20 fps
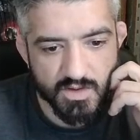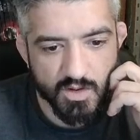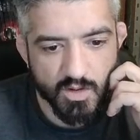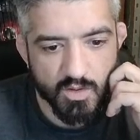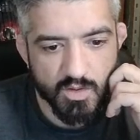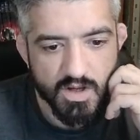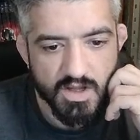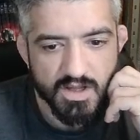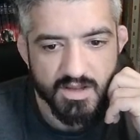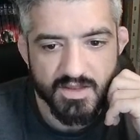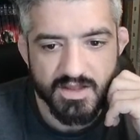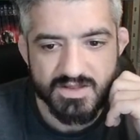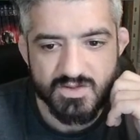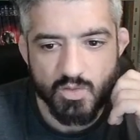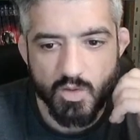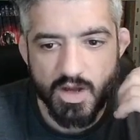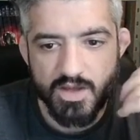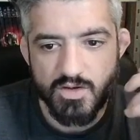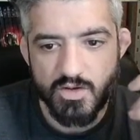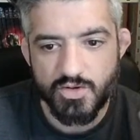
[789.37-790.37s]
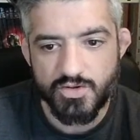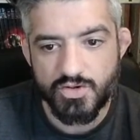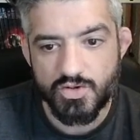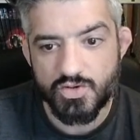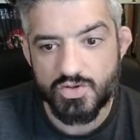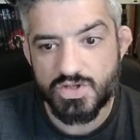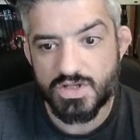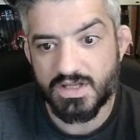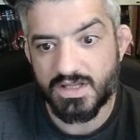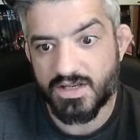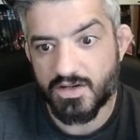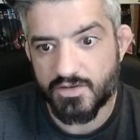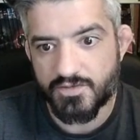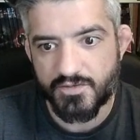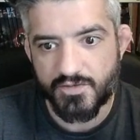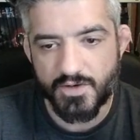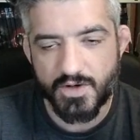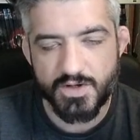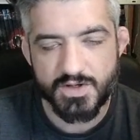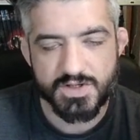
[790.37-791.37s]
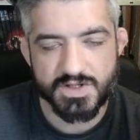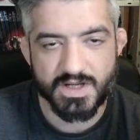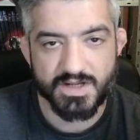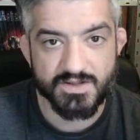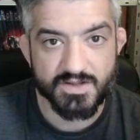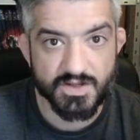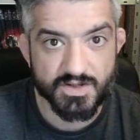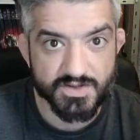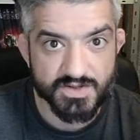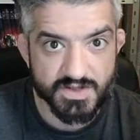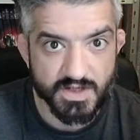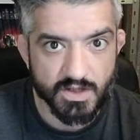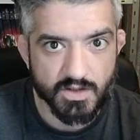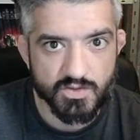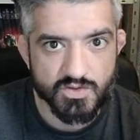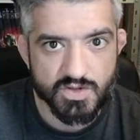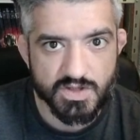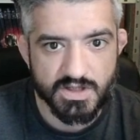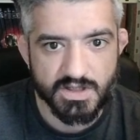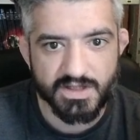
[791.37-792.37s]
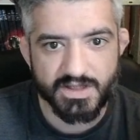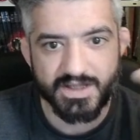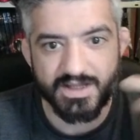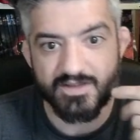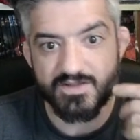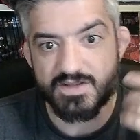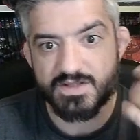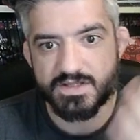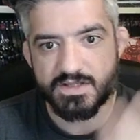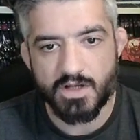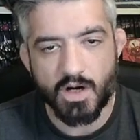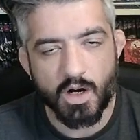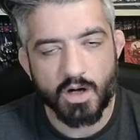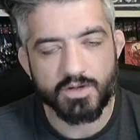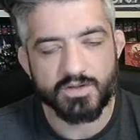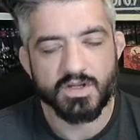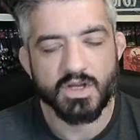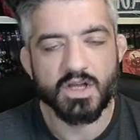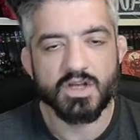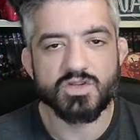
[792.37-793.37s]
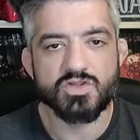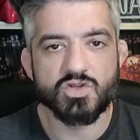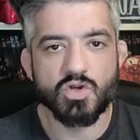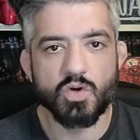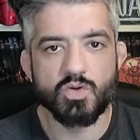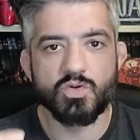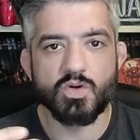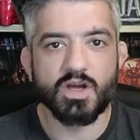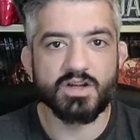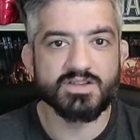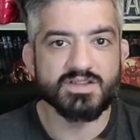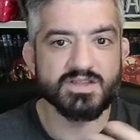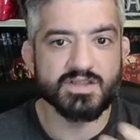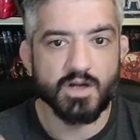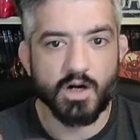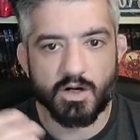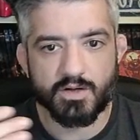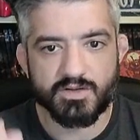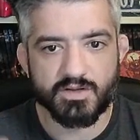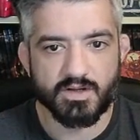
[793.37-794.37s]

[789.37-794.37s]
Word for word: know that's why you're using her first and your second skill in the start so you can start